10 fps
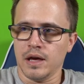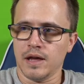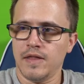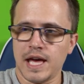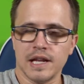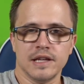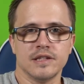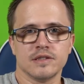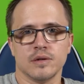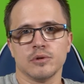and that
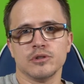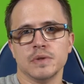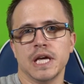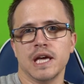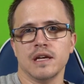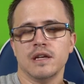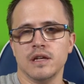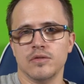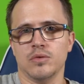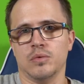is that we're doing a
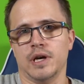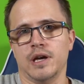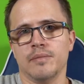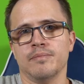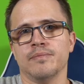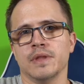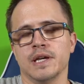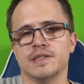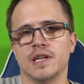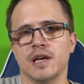giveaway.
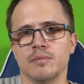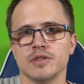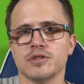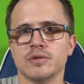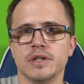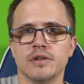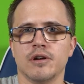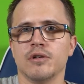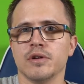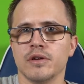It's a mystery
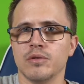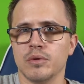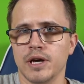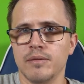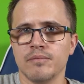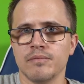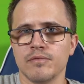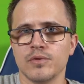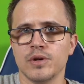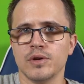tarot giveaway
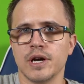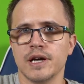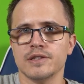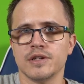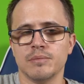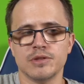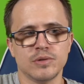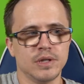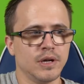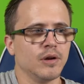for you guys, a
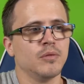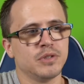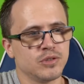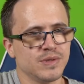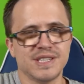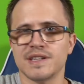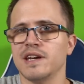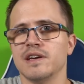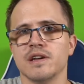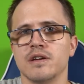mystery tarot, mystery
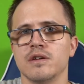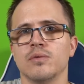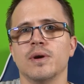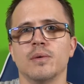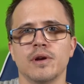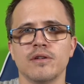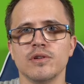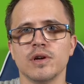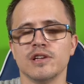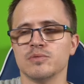psychic giveaway, whatever
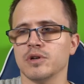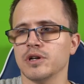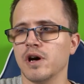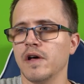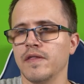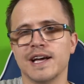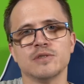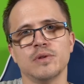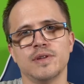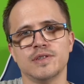you guys want to call it,
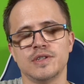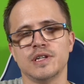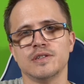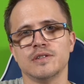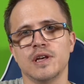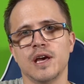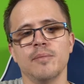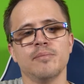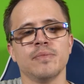that's what this is, okay?